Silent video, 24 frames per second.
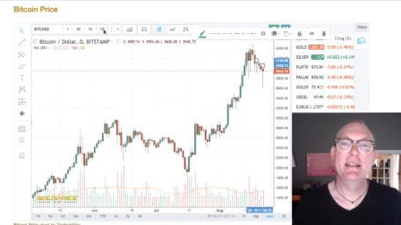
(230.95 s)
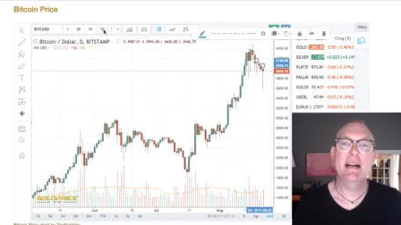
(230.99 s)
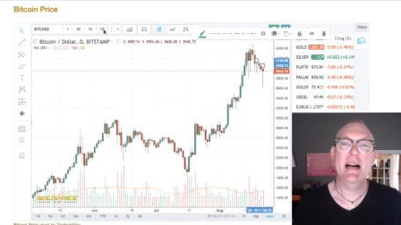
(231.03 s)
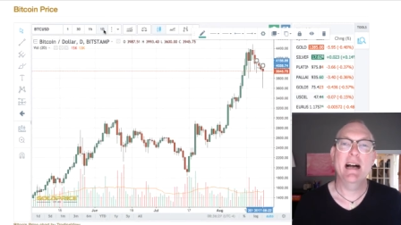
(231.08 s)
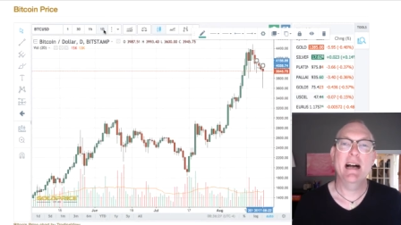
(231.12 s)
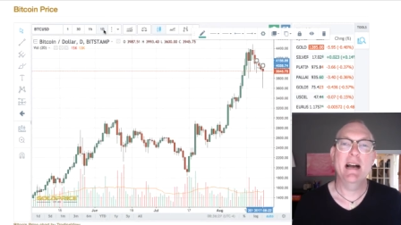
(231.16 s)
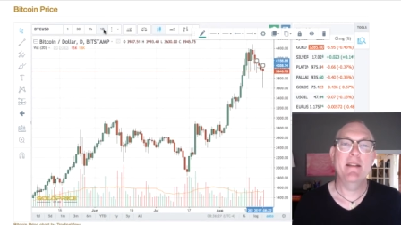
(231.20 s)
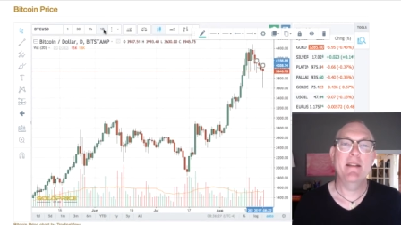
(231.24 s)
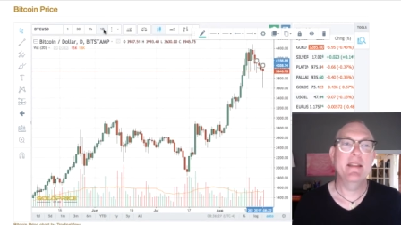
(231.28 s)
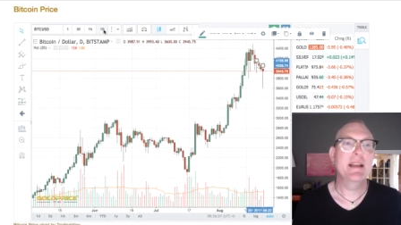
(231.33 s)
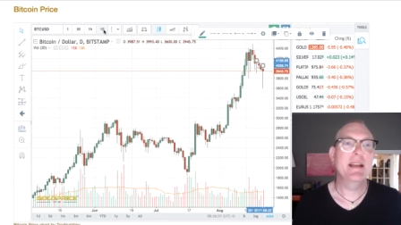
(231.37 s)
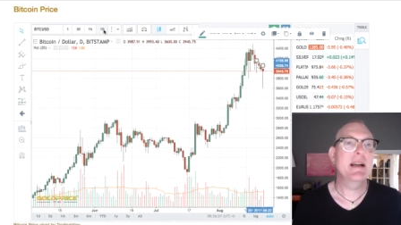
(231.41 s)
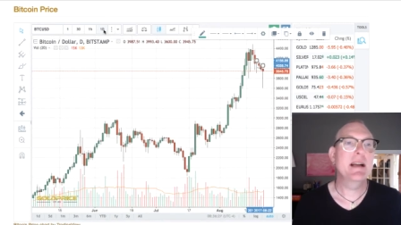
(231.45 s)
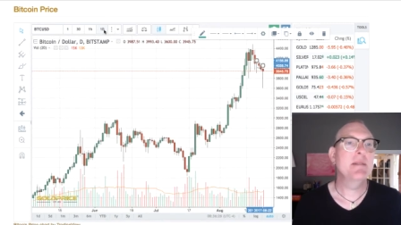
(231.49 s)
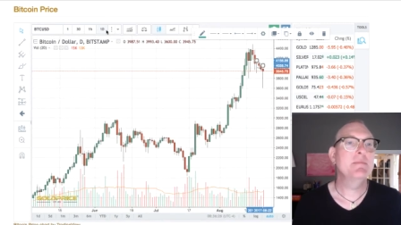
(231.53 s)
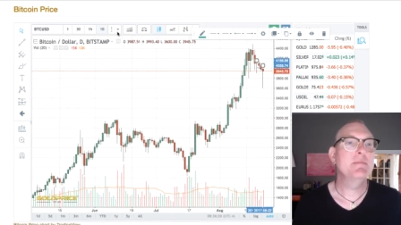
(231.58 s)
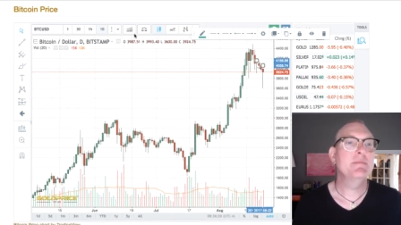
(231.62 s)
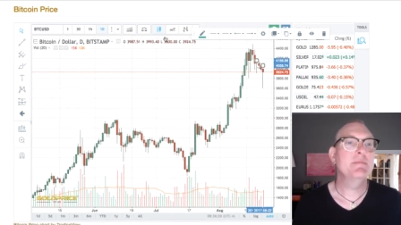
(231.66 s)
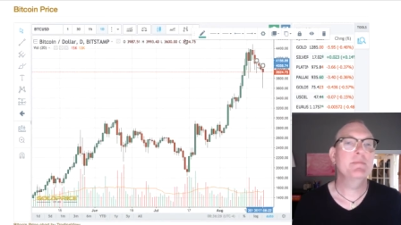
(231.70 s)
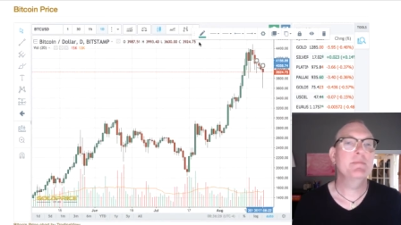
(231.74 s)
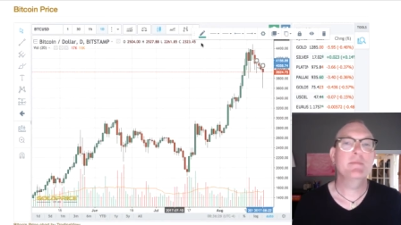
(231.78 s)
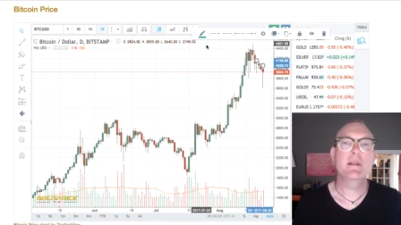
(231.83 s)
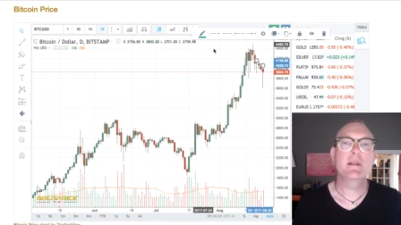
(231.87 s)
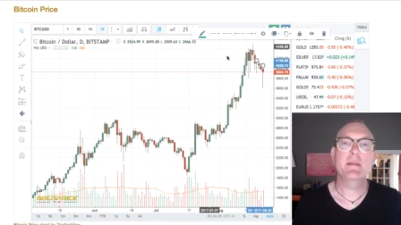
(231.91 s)
I think I'm
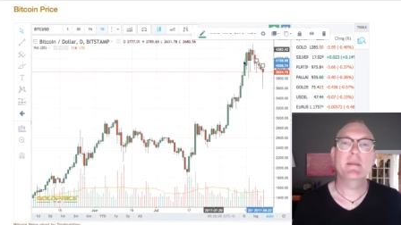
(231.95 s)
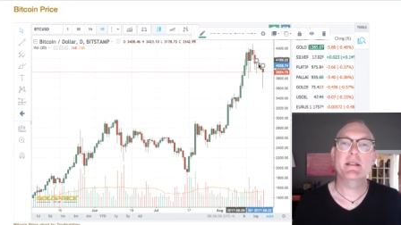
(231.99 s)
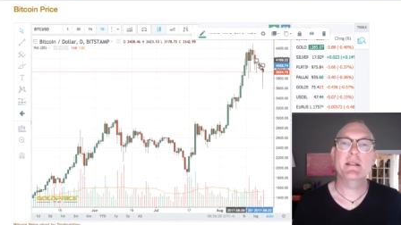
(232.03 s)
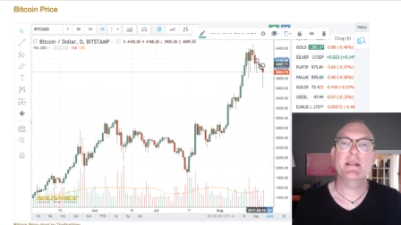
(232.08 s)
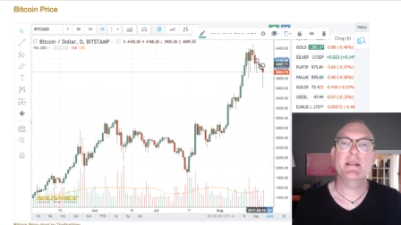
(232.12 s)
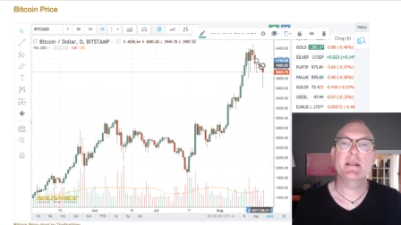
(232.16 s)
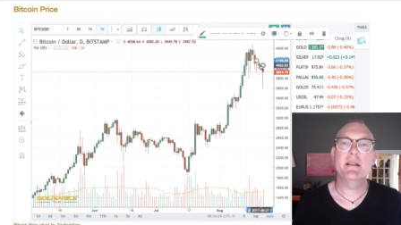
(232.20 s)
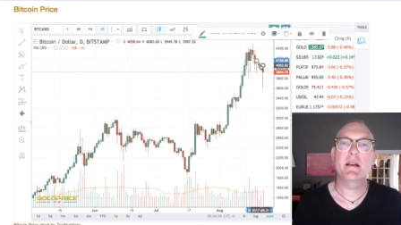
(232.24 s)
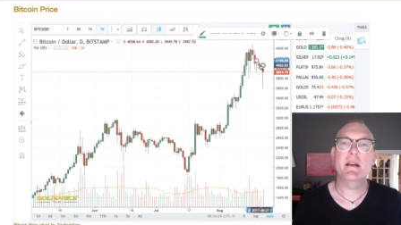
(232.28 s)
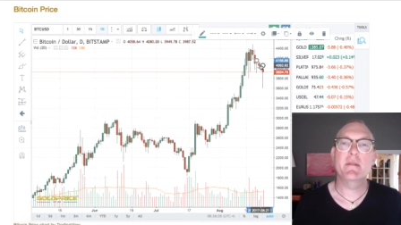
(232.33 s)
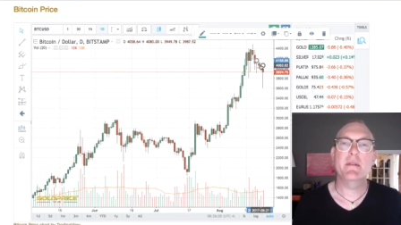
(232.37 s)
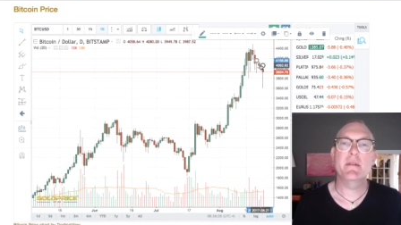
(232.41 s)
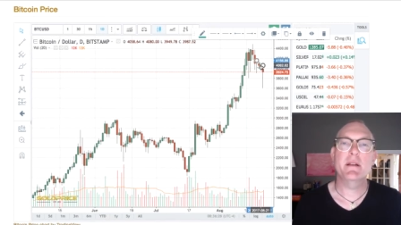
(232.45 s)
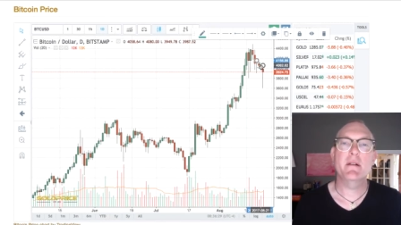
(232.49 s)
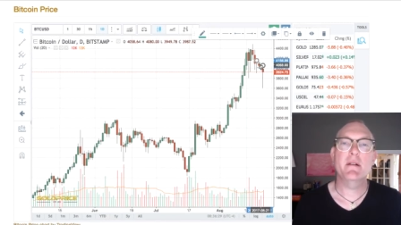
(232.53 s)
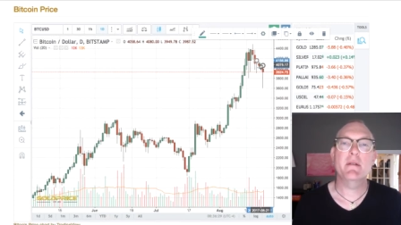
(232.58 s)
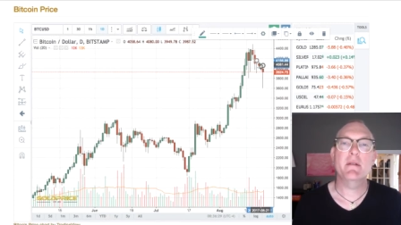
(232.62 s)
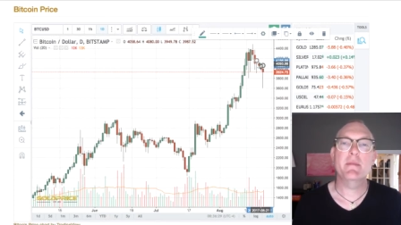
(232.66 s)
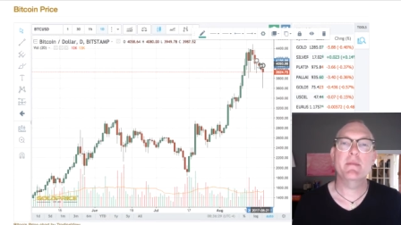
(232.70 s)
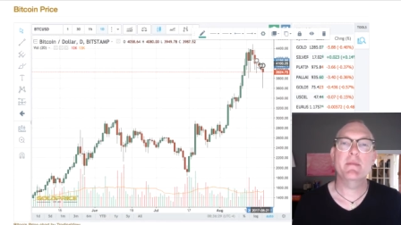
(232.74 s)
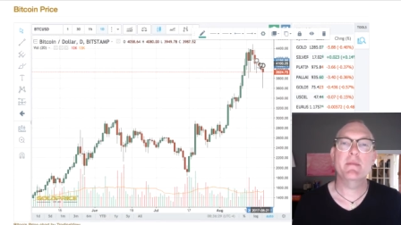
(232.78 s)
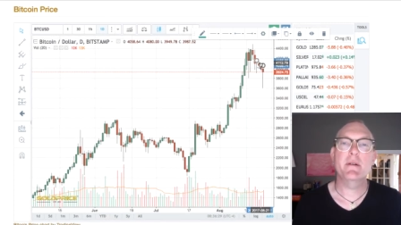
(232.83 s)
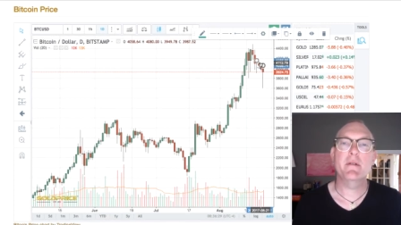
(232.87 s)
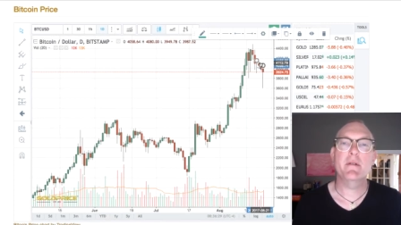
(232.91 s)
pretty much done with the
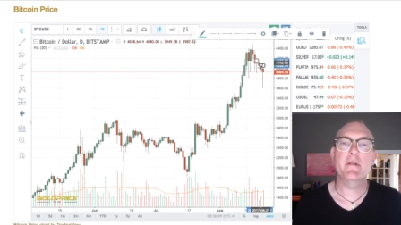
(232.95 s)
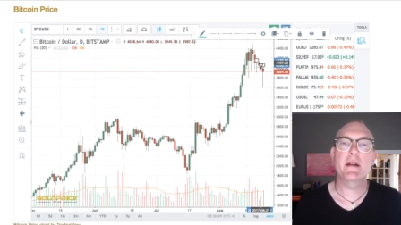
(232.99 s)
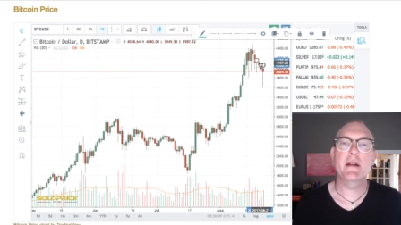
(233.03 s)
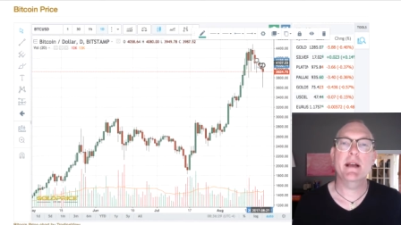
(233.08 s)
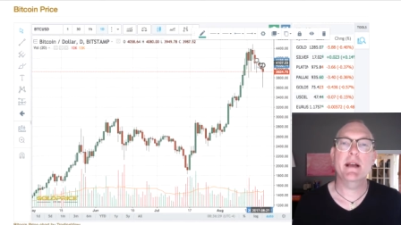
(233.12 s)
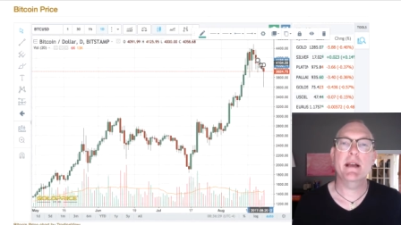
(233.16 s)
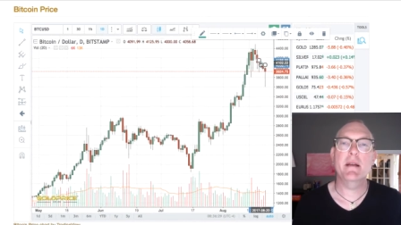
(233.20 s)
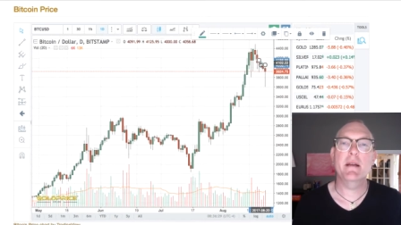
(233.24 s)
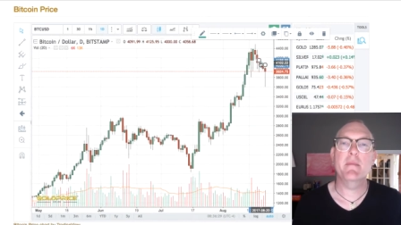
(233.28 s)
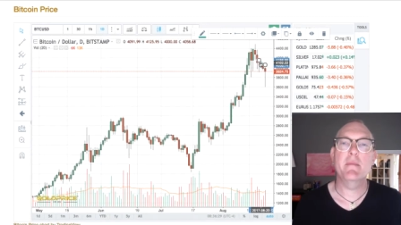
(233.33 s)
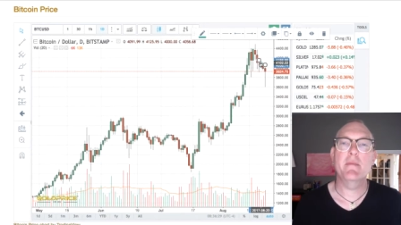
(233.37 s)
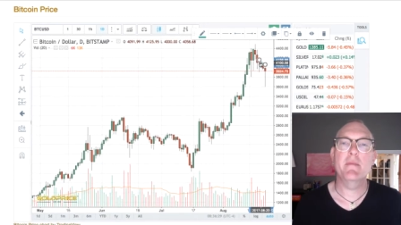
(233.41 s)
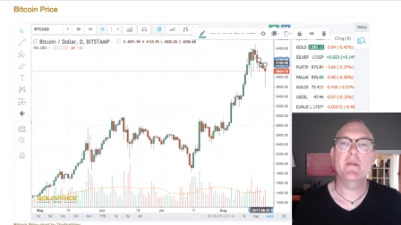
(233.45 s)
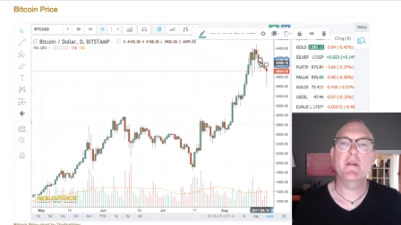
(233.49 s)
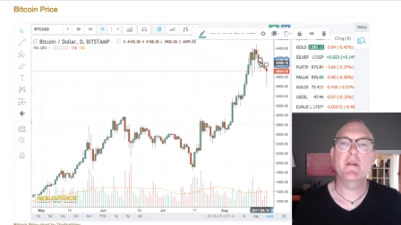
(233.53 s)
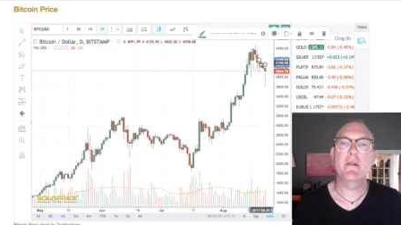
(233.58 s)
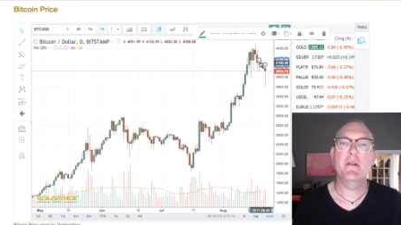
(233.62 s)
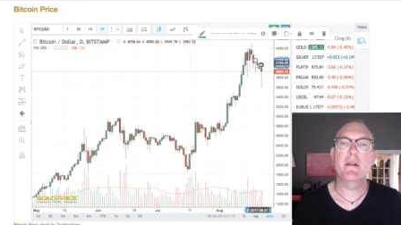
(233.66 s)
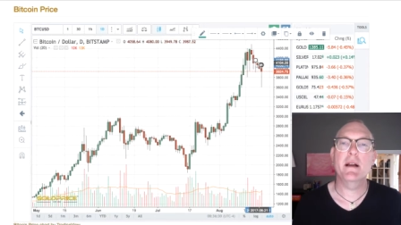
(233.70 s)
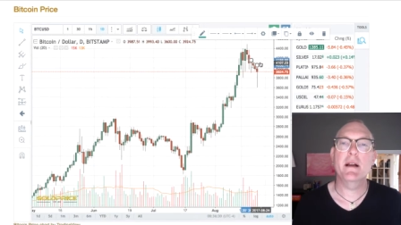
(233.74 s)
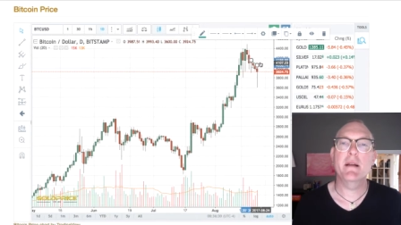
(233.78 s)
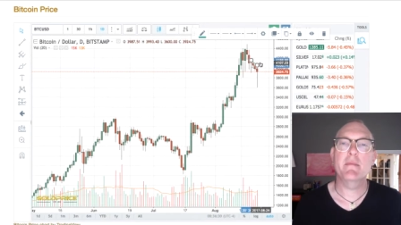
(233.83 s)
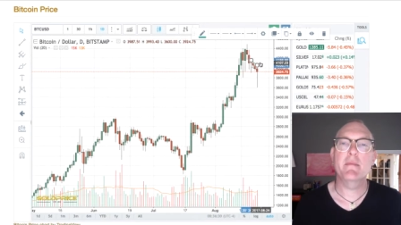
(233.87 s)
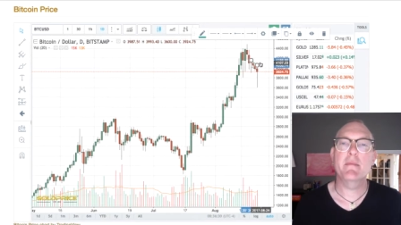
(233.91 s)
crypto cranking
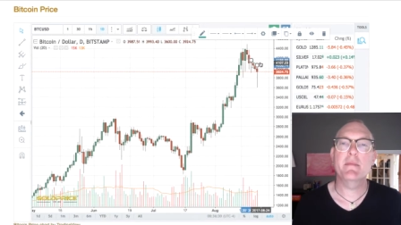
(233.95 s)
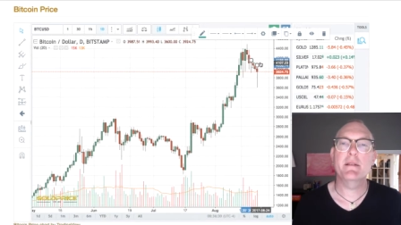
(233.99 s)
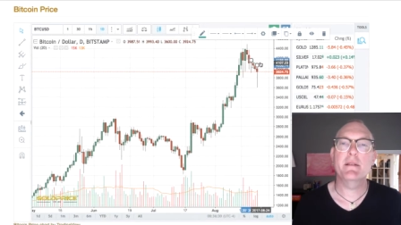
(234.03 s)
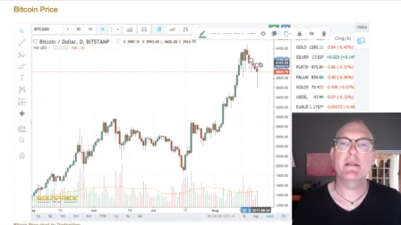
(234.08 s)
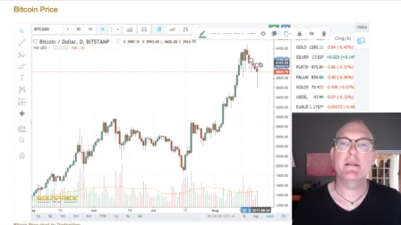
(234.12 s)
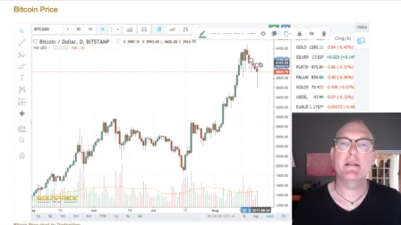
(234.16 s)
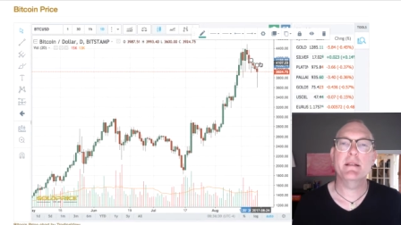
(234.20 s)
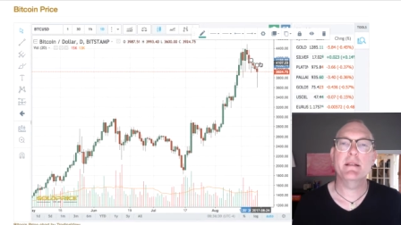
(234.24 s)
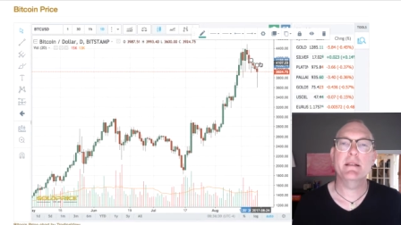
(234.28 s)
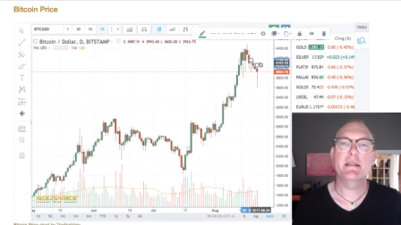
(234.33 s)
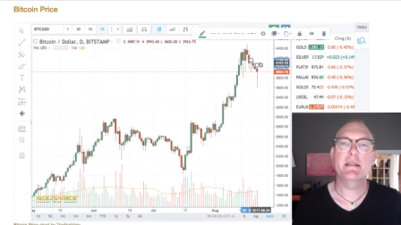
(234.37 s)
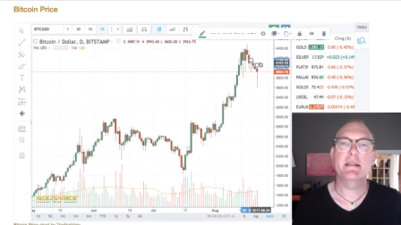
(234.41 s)
programs,